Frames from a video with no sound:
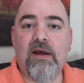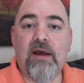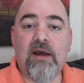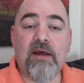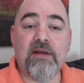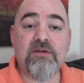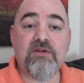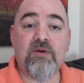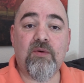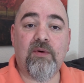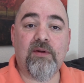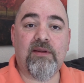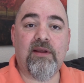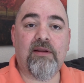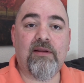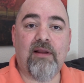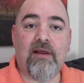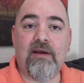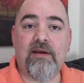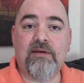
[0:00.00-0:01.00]
And so what
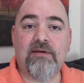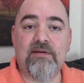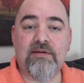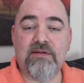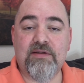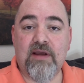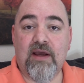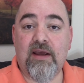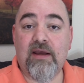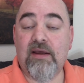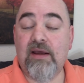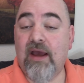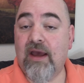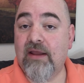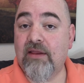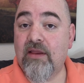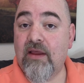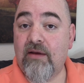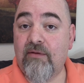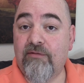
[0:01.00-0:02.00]
they'd like to say,
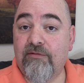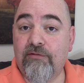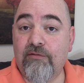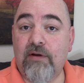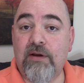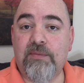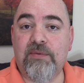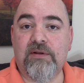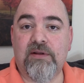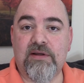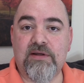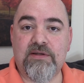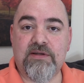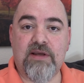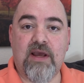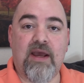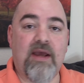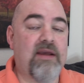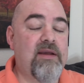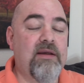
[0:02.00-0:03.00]
and they frequently
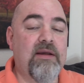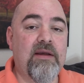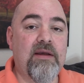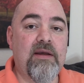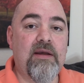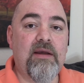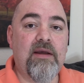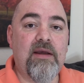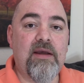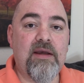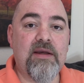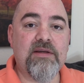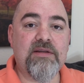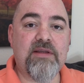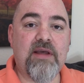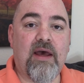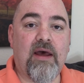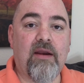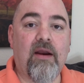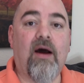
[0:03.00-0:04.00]
say, is
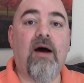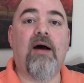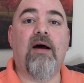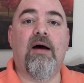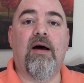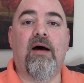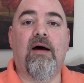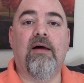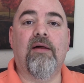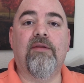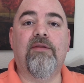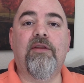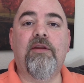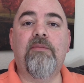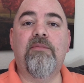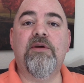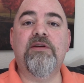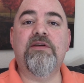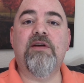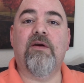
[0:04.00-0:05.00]
that,
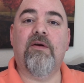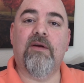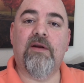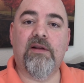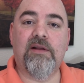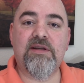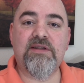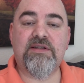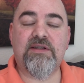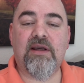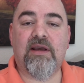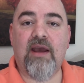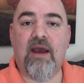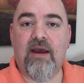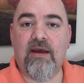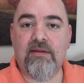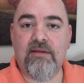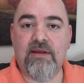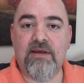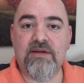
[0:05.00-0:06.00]
the materialistic
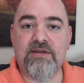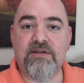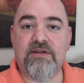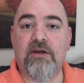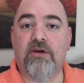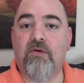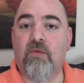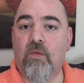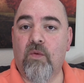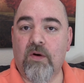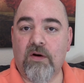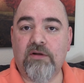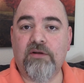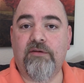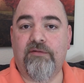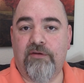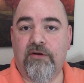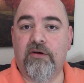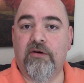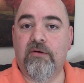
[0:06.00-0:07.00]
atheistic
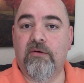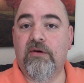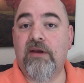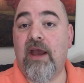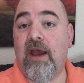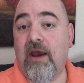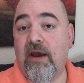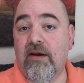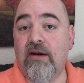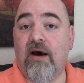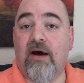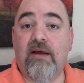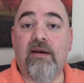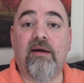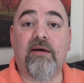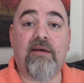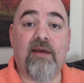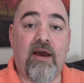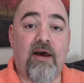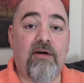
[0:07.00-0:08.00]
worldview cannot
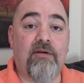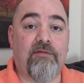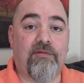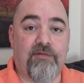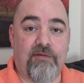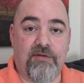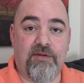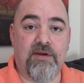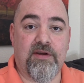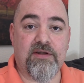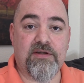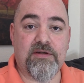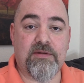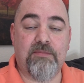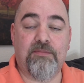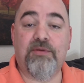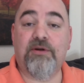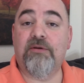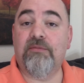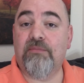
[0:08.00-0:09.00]
account for this,
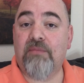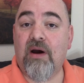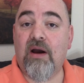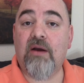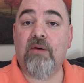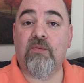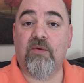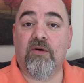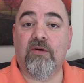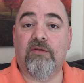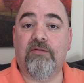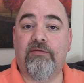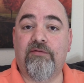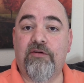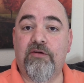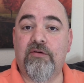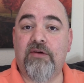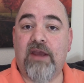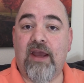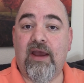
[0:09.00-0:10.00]
but my
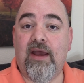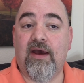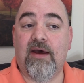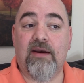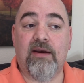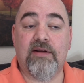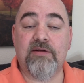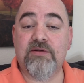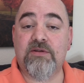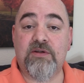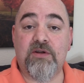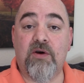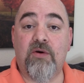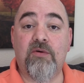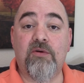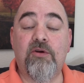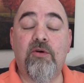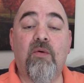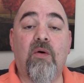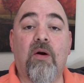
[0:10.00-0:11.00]
worldview can, and
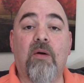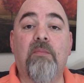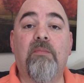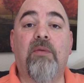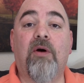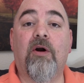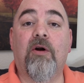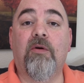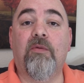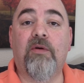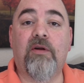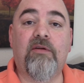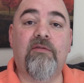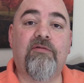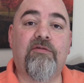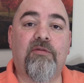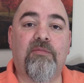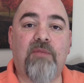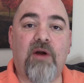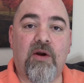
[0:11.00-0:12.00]
so you are borrowing
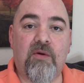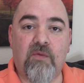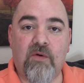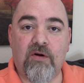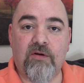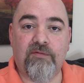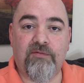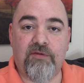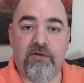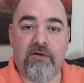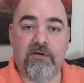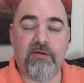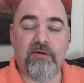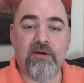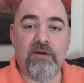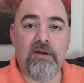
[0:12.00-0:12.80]
from my worldview.